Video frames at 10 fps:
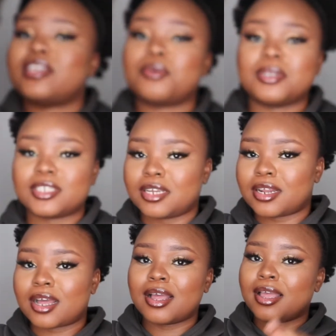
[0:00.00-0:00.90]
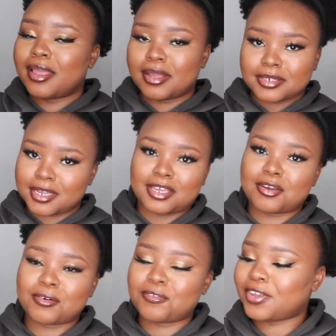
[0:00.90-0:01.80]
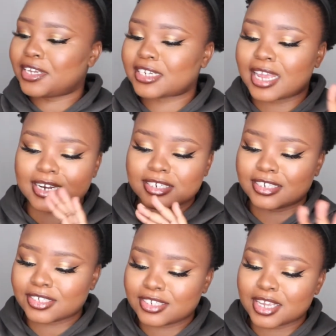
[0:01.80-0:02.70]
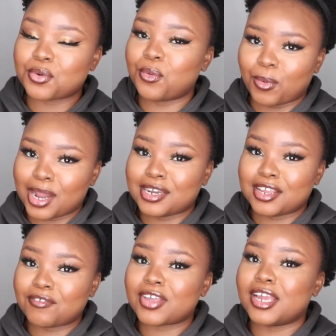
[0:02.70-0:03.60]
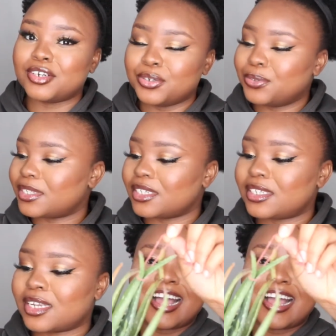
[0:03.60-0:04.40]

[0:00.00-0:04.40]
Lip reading: a container and take care of it and just take one leaf and use it.